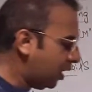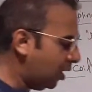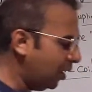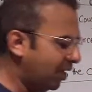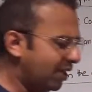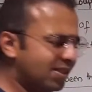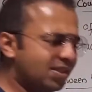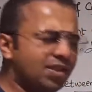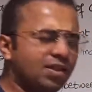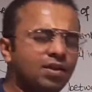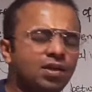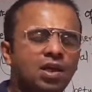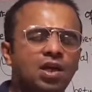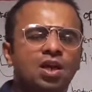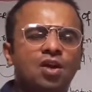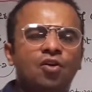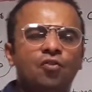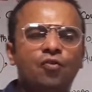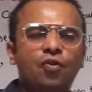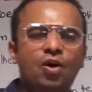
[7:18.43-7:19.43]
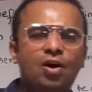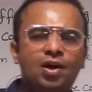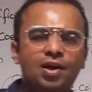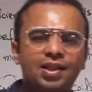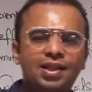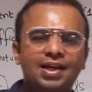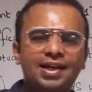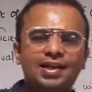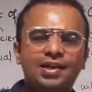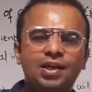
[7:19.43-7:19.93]
is for
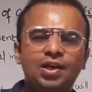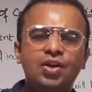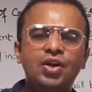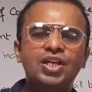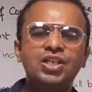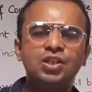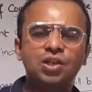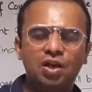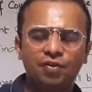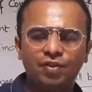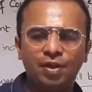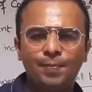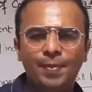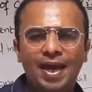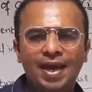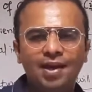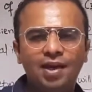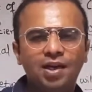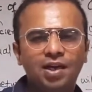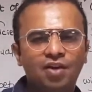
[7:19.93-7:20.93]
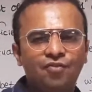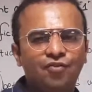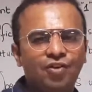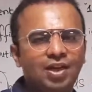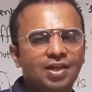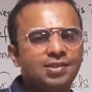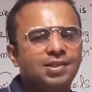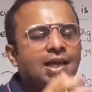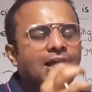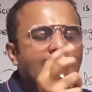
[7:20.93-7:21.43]
the creation of the magnetic
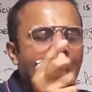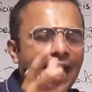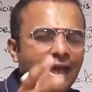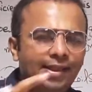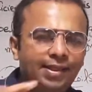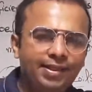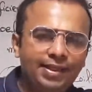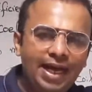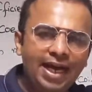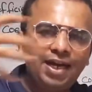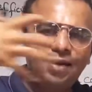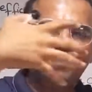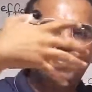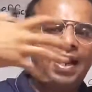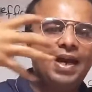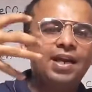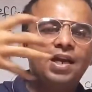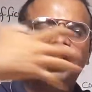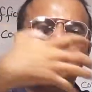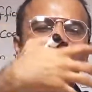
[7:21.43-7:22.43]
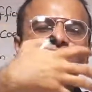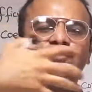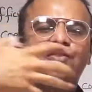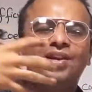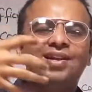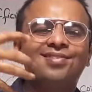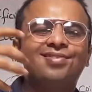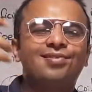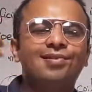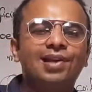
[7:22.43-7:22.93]
flux, and that magnetic
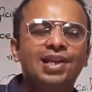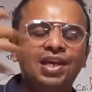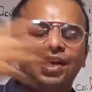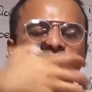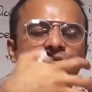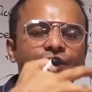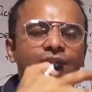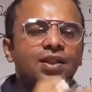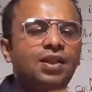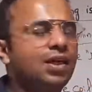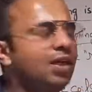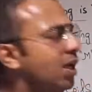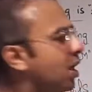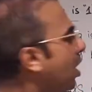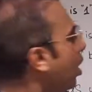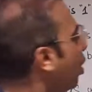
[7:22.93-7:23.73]
flux linked with the